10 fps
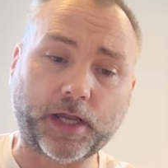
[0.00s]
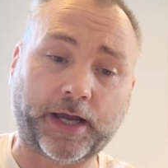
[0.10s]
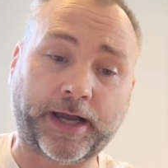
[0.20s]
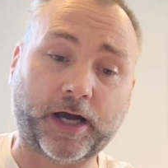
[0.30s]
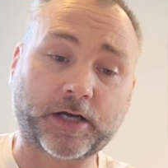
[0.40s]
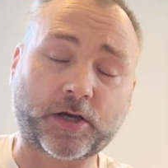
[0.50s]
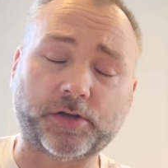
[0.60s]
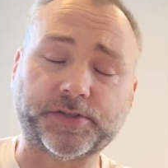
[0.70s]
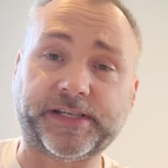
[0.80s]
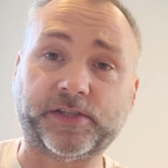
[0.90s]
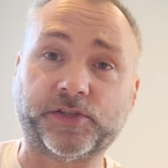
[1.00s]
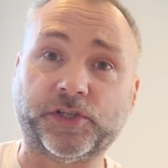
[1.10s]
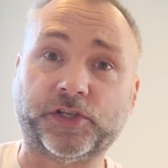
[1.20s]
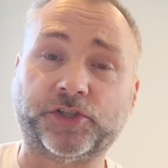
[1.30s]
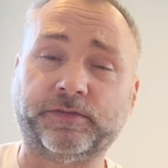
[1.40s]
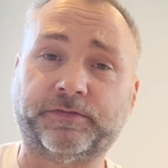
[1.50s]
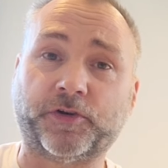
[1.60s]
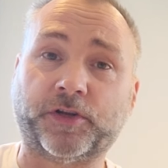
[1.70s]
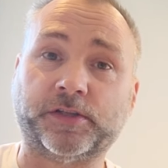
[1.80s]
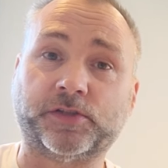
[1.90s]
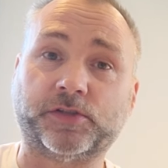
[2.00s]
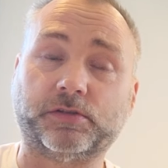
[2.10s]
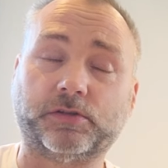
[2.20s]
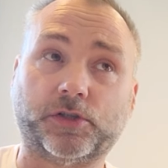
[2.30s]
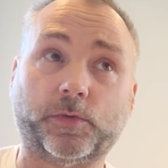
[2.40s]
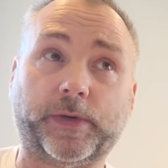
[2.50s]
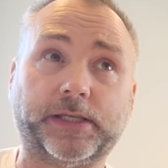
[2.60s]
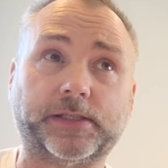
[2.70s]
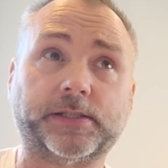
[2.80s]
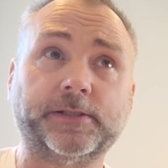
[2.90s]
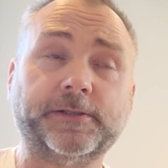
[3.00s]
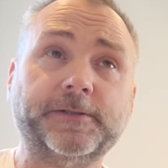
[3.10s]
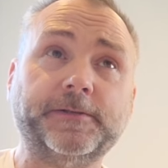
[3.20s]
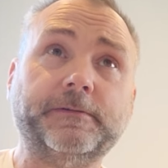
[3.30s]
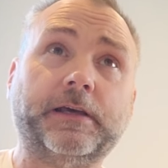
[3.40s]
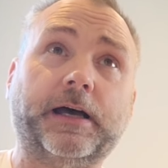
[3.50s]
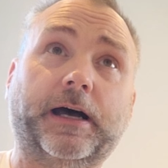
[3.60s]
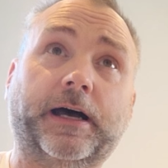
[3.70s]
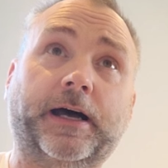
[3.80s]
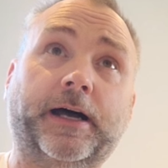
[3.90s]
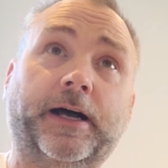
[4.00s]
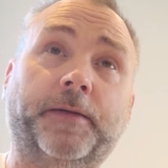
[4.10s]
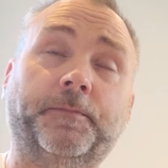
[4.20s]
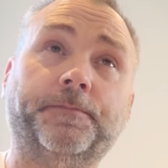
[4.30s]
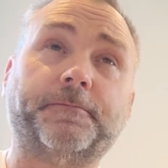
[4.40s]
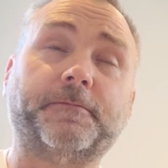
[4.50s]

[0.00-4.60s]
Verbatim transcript: Uh, I can't see the surgeon for another two weeks um,